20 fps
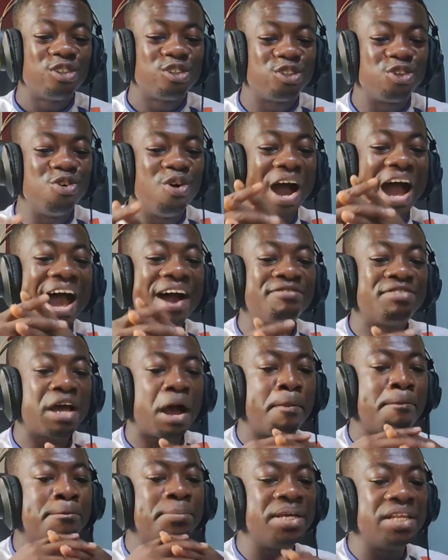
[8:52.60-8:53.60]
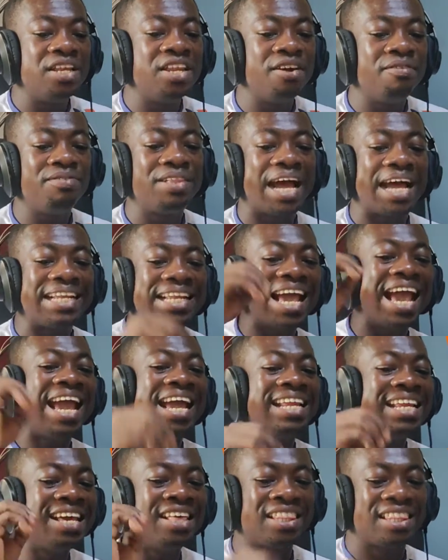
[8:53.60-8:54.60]
to have that belief that
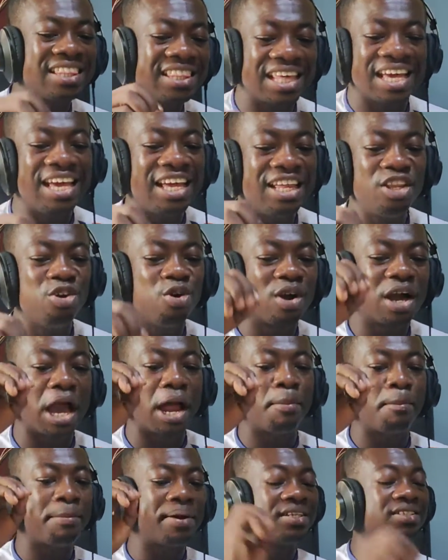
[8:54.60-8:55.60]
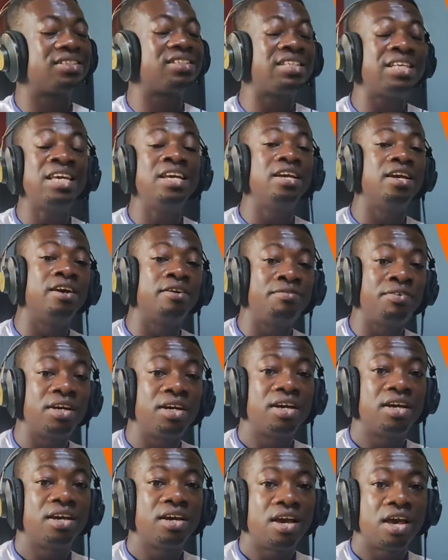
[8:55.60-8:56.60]
anything you can perceive
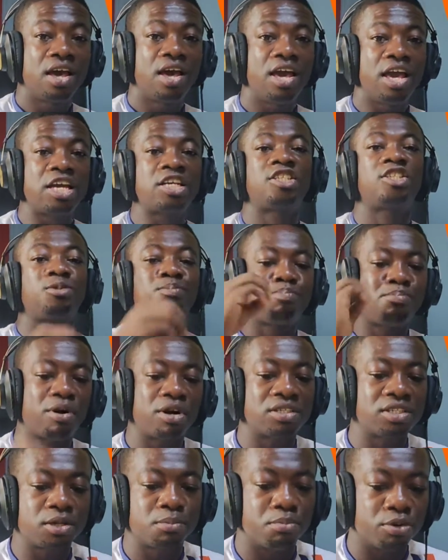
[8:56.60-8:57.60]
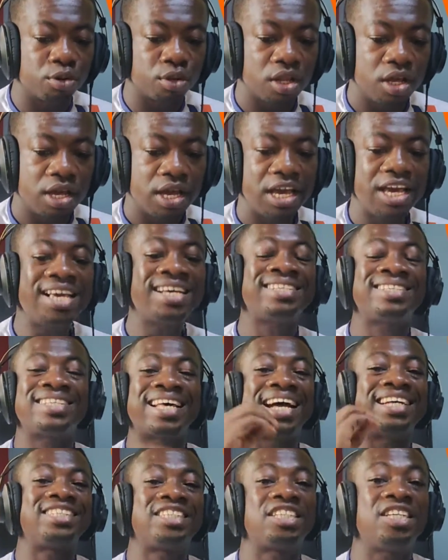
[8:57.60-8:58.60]
is possible, is
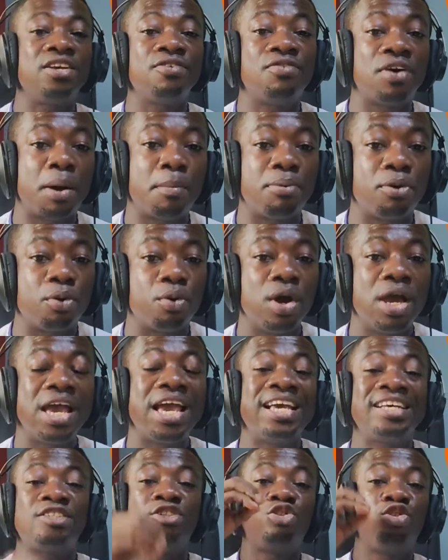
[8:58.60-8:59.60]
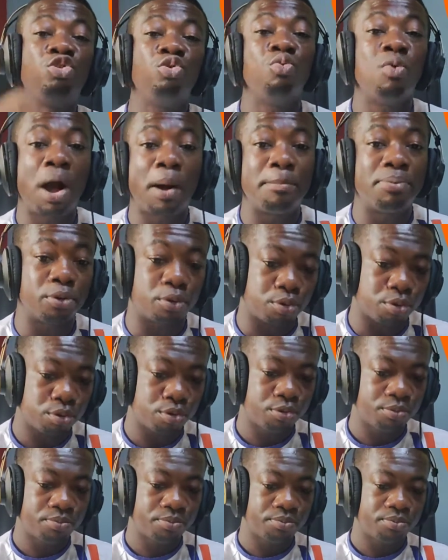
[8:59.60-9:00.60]
achievable, is doable.
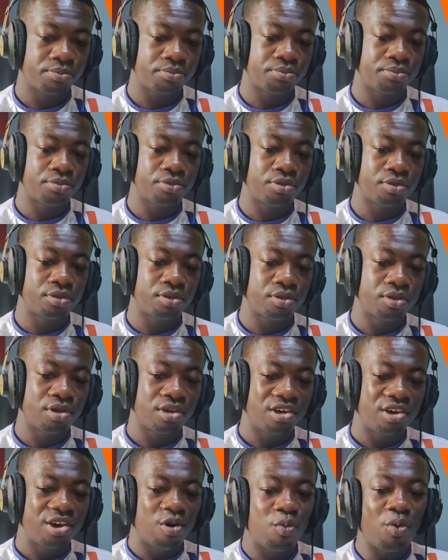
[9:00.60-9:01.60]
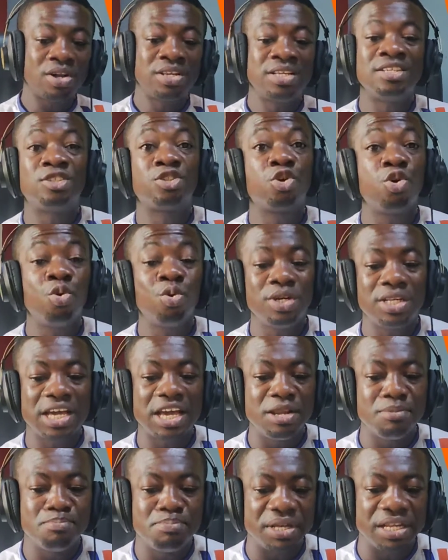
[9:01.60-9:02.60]
What is good
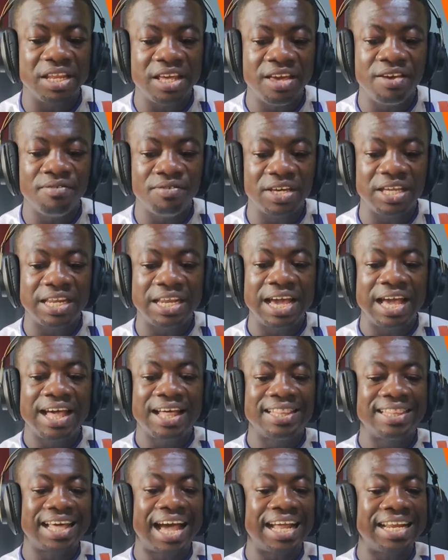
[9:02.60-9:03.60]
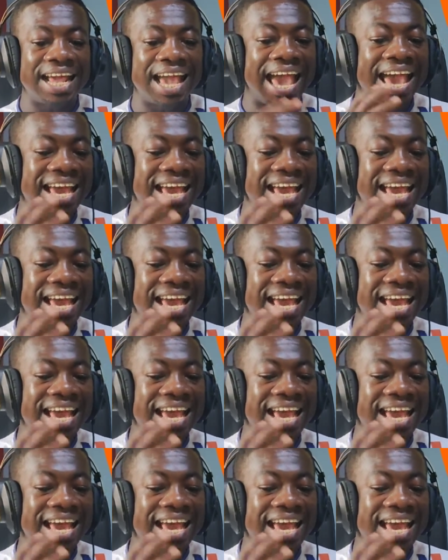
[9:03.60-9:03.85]
in believing that